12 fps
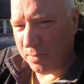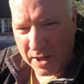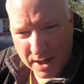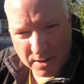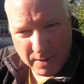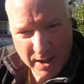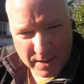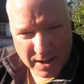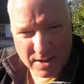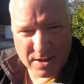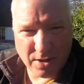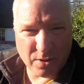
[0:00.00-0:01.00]
But anyway,
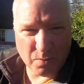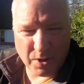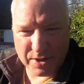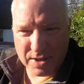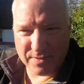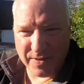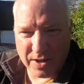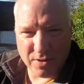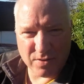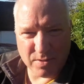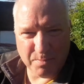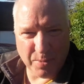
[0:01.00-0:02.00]
that's not what this
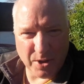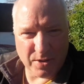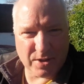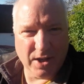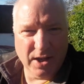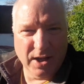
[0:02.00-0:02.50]
video is about.